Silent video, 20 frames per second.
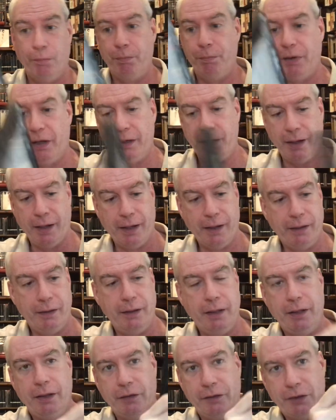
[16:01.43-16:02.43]
but uh,
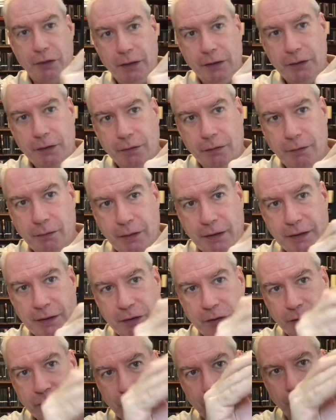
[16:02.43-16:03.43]
it, it this
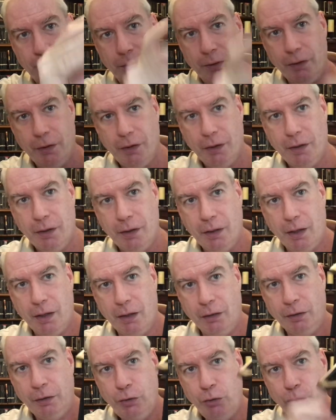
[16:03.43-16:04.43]
is also
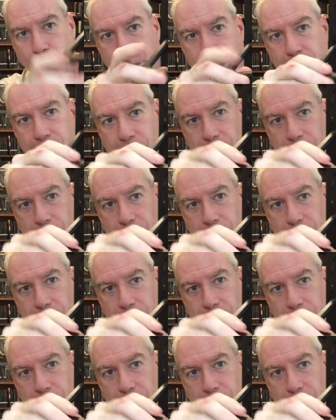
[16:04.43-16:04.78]
a loop